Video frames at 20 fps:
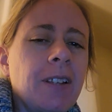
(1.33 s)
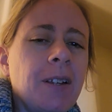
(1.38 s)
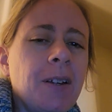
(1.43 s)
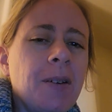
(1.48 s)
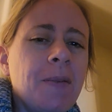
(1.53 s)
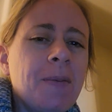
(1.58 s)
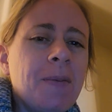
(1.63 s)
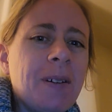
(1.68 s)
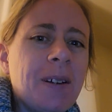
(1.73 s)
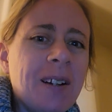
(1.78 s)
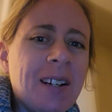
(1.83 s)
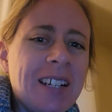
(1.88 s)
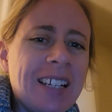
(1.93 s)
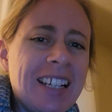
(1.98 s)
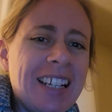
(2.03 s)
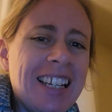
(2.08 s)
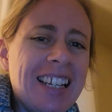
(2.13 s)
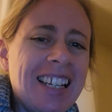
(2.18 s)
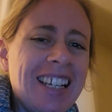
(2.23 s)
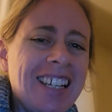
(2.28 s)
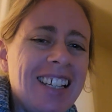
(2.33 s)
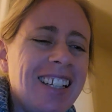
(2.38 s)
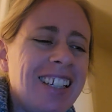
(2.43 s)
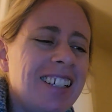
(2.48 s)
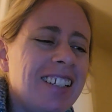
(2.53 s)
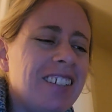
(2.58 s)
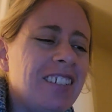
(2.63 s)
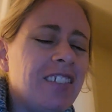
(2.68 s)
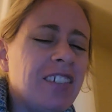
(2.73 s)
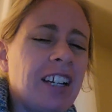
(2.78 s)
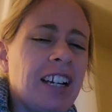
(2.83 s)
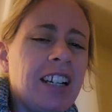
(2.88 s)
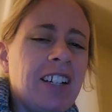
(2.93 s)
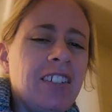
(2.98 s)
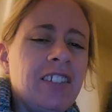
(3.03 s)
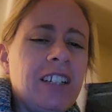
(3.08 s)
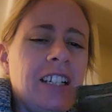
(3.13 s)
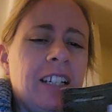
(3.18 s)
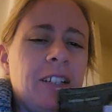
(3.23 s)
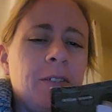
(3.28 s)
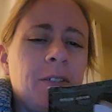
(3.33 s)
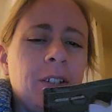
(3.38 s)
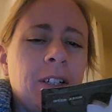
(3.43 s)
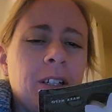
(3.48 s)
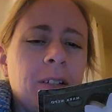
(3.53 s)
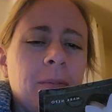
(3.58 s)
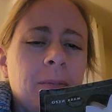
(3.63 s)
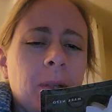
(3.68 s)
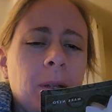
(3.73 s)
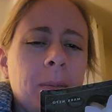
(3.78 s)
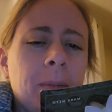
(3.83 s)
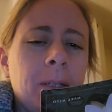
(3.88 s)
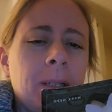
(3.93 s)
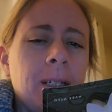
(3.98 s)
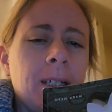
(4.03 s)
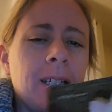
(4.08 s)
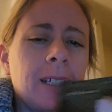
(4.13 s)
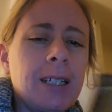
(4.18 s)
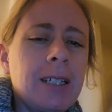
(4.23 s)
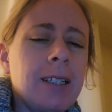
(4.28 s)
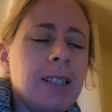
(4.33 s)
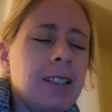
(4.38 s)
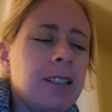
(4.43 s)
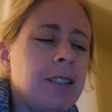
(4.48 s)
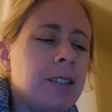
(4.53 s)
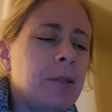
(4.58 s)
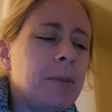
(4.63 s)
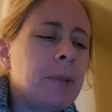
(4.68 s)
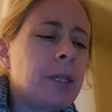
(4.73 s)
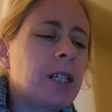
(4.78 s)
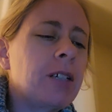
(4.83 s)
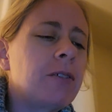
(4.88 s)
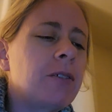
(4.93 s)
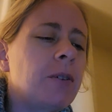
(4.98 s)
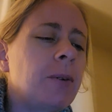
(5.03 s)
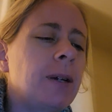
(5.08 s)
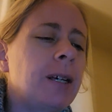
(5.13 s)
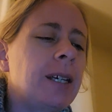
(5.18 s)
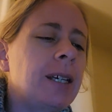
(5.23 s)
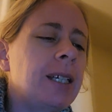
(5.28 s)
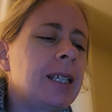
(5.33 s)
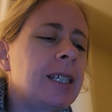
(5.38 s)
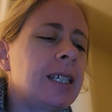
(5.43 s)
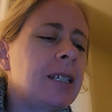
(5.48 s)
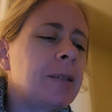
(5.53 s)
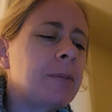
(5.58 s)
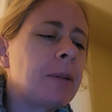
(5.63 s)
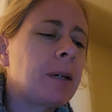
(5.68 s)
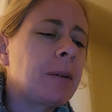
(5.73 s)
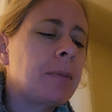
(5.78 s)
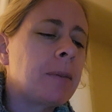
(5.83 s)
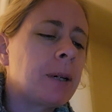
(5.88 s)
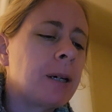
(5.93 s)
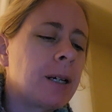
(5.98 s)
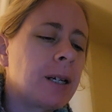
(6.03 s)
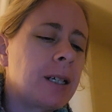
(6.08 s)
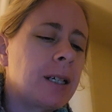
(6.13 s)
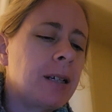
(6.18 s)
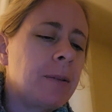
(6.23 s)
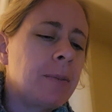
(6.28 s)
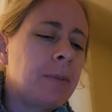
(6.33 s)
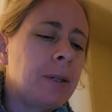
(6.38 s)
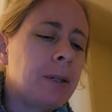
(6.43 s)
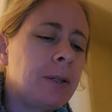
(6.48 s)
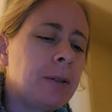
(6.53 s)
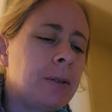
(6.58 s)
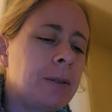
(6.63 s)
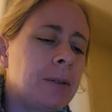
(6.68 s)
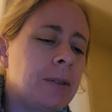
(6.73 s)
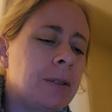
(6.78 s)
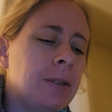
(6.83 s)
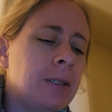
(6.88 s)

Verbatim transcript: Good morning. I'm going to read from my book, The Book of Awakening by Mark Nepo.